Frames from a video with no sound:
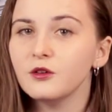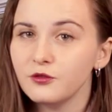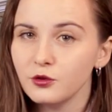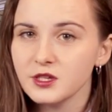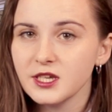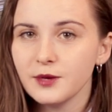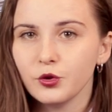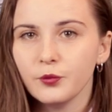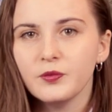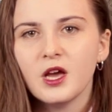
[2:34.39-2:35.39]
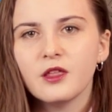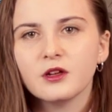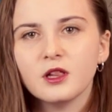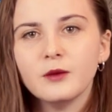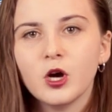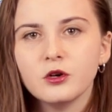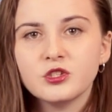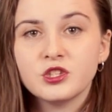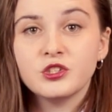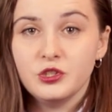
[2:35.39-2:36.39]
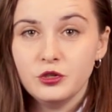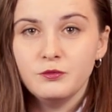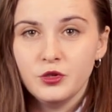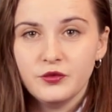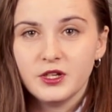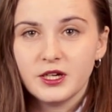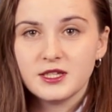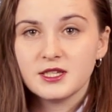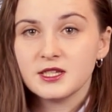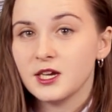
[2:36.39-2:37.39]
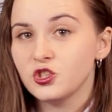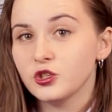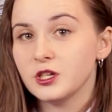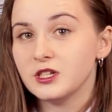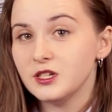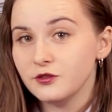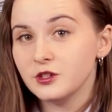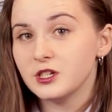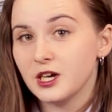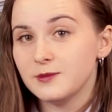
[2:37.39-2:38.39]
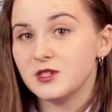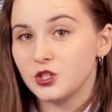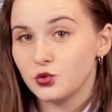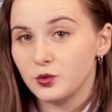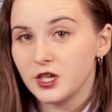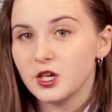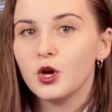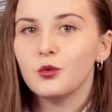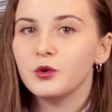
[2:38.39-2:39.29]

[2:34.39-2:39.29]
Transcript: For example, the club hosts Zoom movie nights scheduled at different times each week,